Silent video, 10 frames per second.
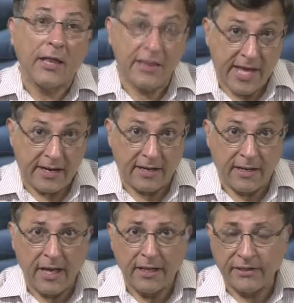
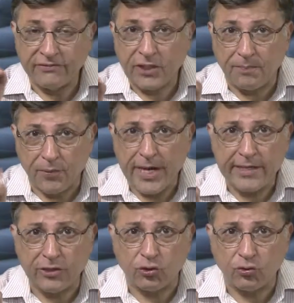Then there was a
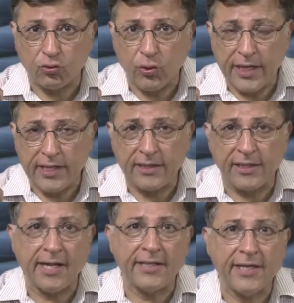breakthrough in
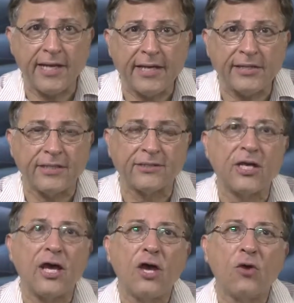the
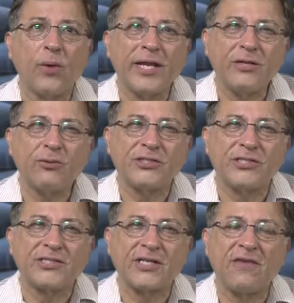1980s when it was
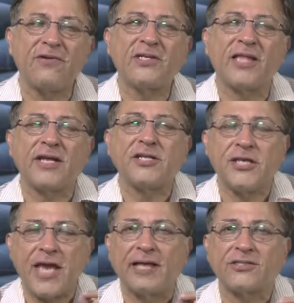discovered that
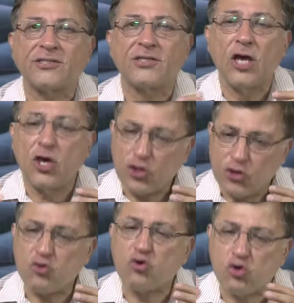yes,
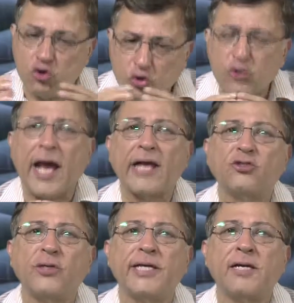you could
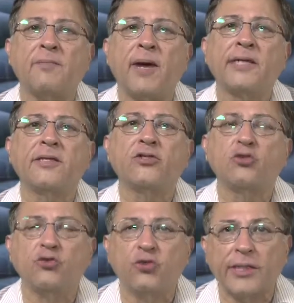actually combine the
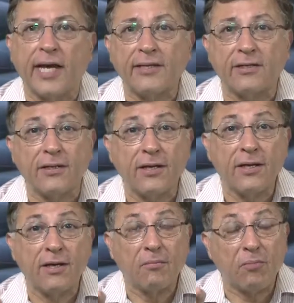two together,
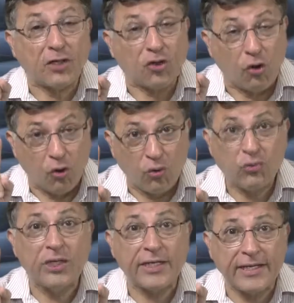but
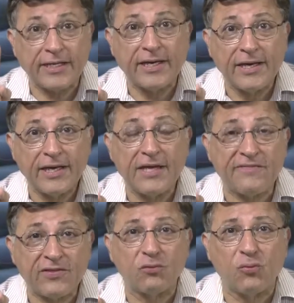only
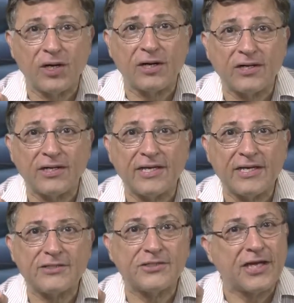if the world
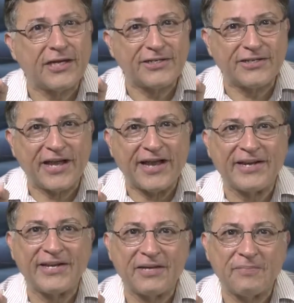is
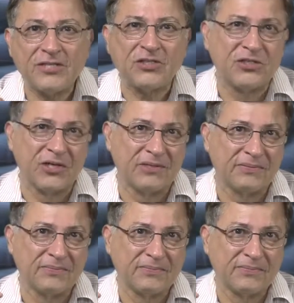10-dimensional.